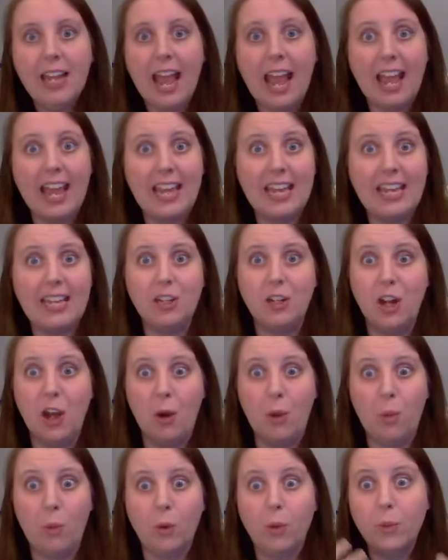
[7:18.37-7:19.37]
Hey,
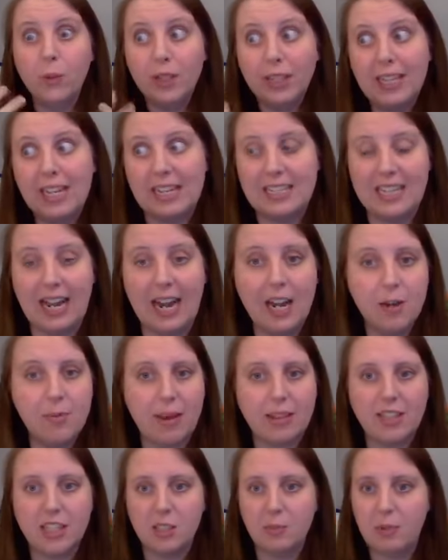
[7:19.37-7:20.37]
we're really excited
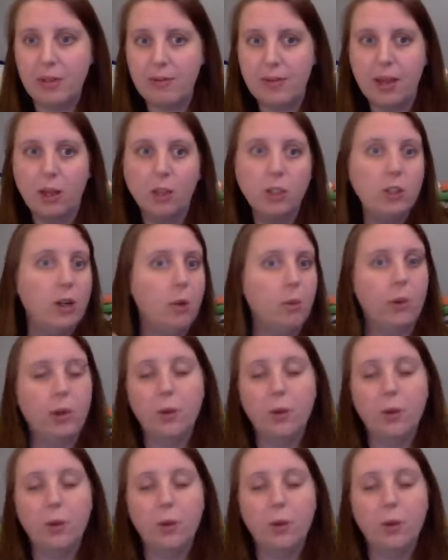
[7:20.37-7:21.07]
about this PBL unit.